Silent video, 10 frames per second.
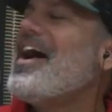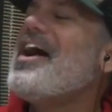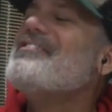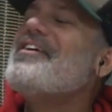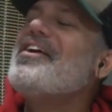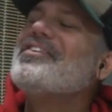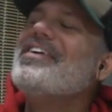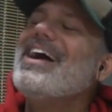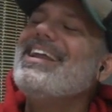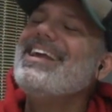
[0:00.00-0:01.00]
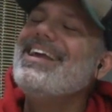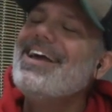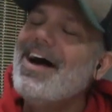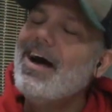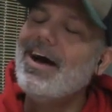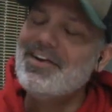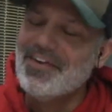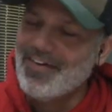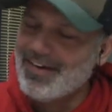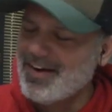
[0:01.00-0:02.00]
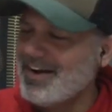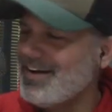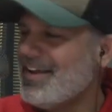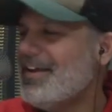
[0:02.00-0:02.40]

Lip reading: I'm already product. Annoyed. All right.